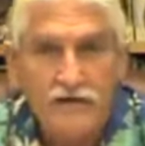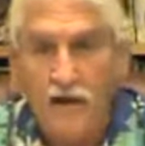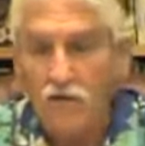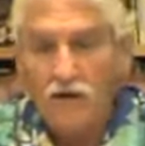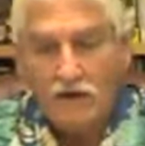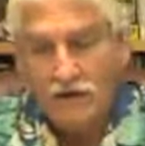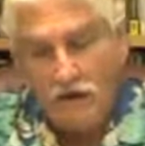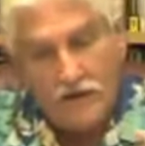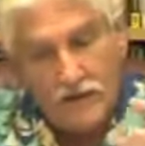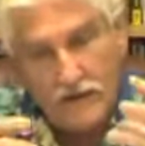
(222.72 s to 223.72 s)
So
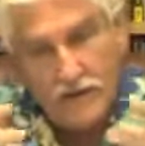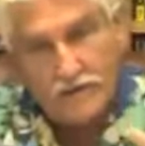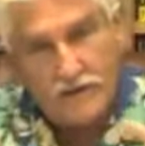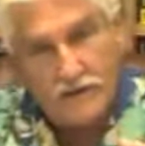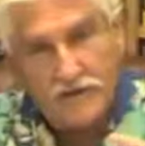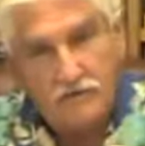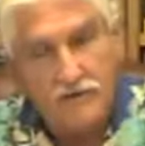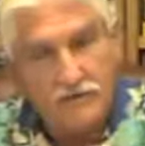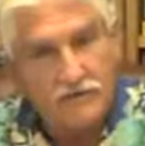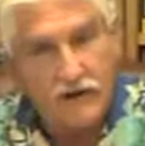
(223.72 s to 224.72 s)
the, the lymph system
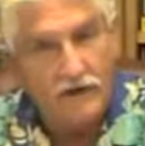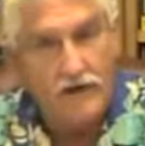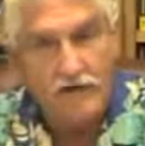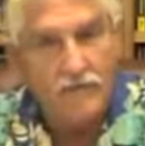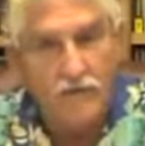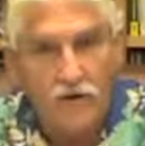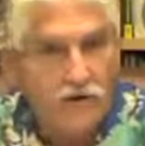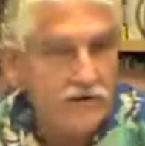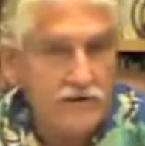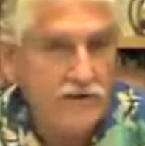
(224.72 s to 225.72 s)
is very
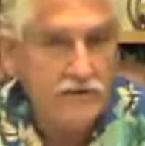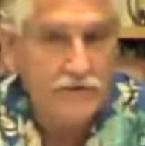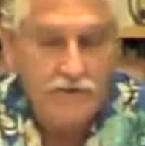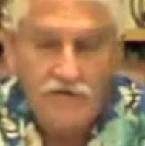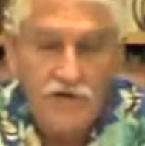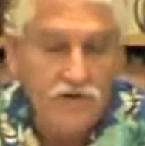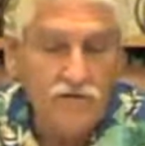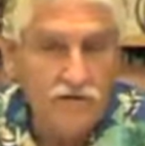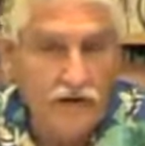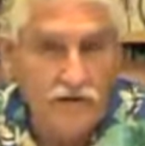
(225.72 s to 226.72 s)
important to,
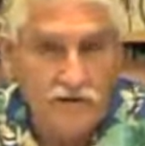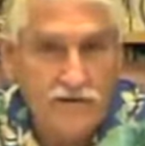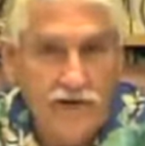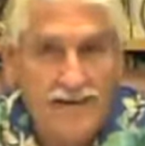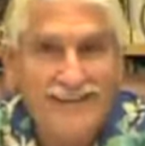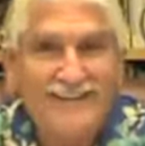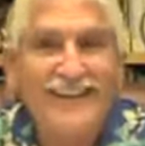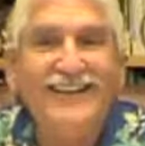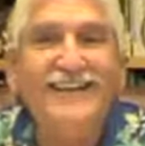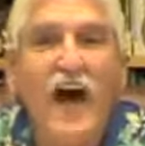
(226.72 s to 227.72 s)
to understand since
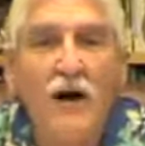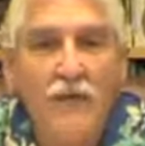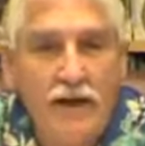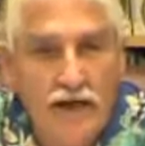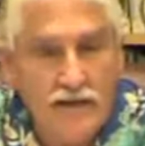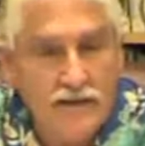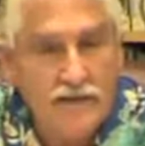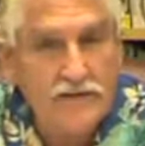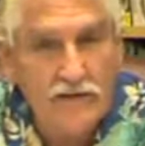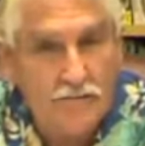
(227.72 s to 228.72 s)
it dominates
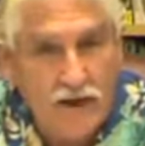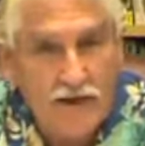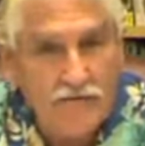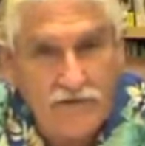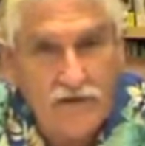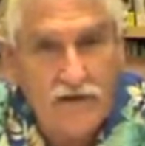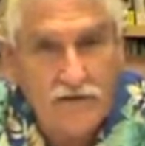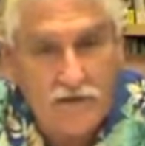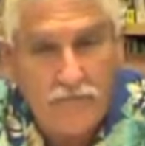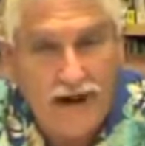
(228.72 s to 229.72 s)
as the main fluid
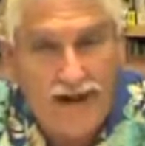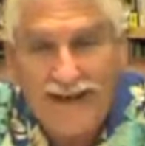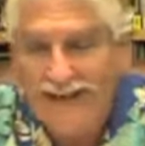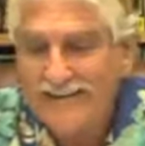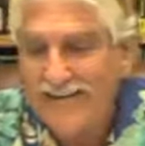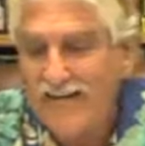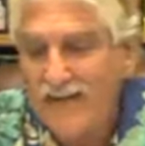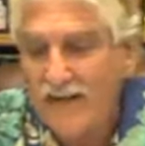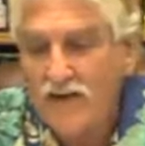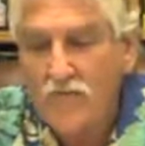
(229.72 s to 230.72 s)
of the body and it's a
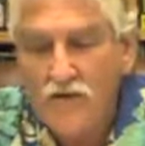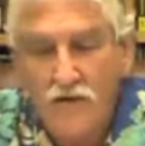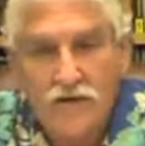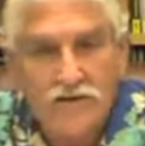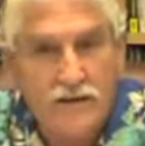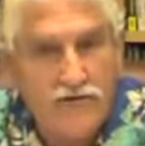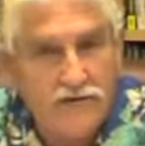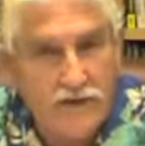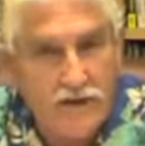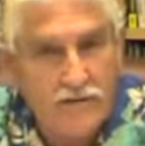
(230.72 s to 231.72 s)
thicker mucousy
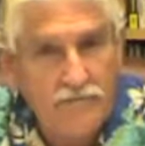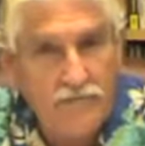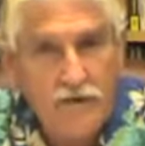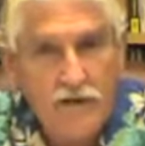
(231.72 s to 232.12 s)
fluid.